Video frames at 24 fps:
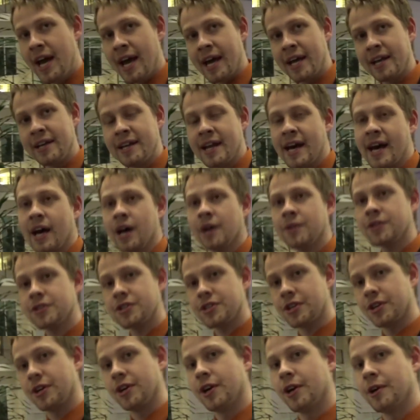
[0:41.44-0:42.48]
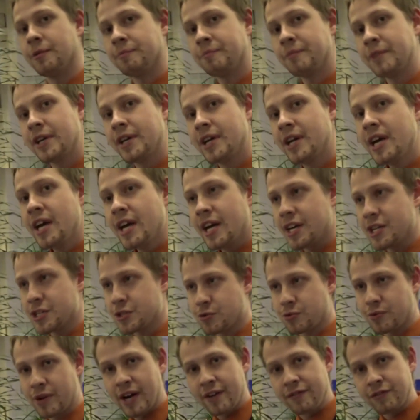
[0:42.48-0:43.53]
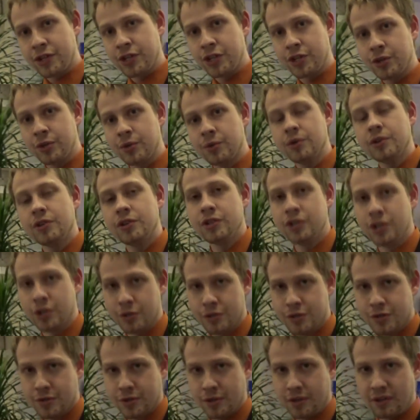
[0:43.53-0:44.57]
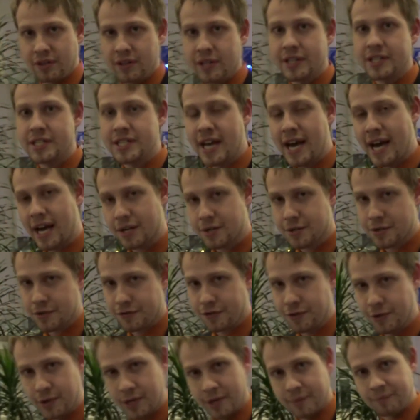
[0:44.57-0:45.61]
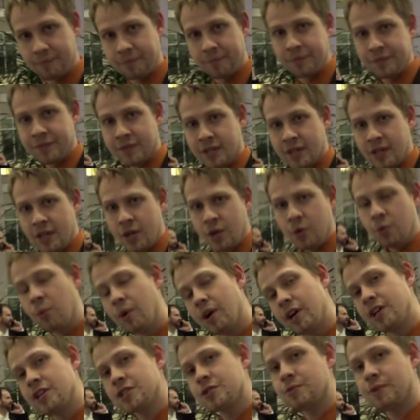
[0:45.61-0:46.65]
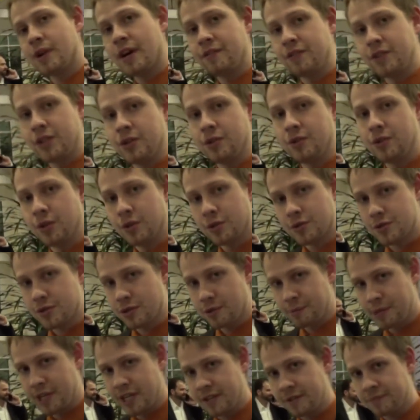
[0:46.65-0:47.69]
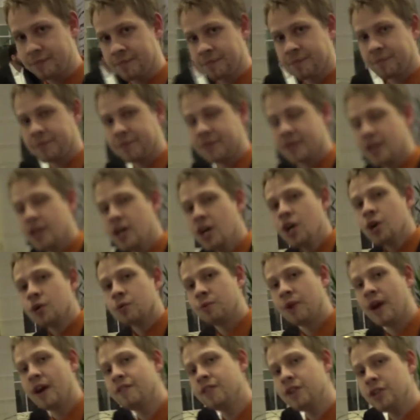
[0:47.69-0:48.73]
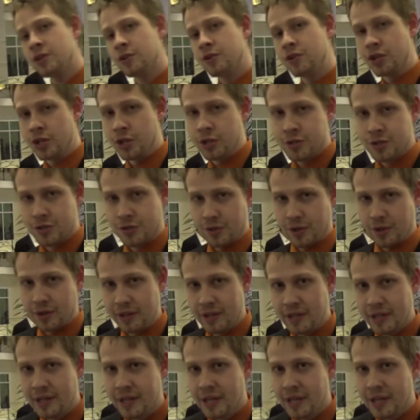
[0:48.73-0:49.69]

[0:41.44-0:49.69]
And now the term is revenue neutral tax reform. What does revenue neutral mean? Revenue neutral